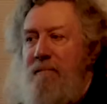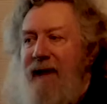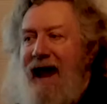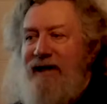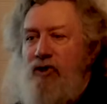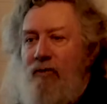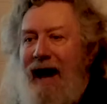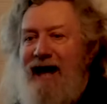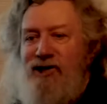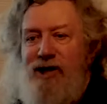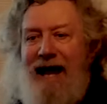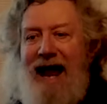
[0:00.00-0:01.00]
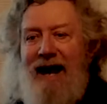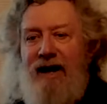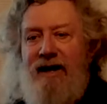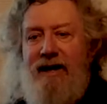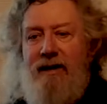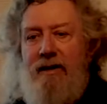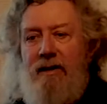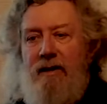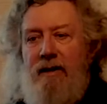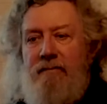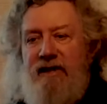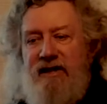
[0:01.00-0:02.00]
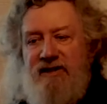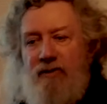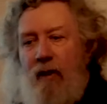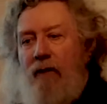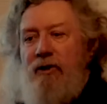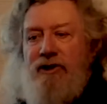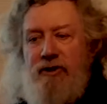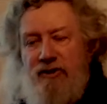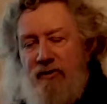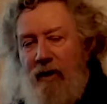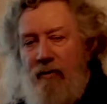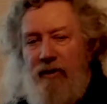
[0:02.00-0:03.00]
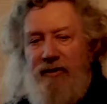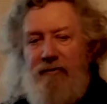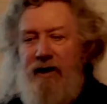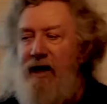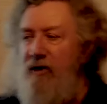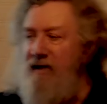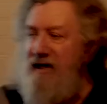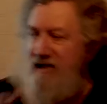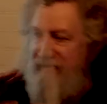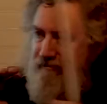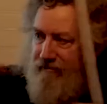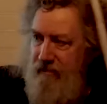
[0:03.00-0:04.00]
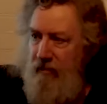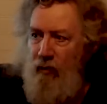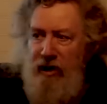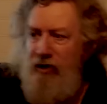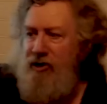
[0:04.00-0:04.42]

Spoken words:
back to rationality, because square root of 2, square root of 3 are these weird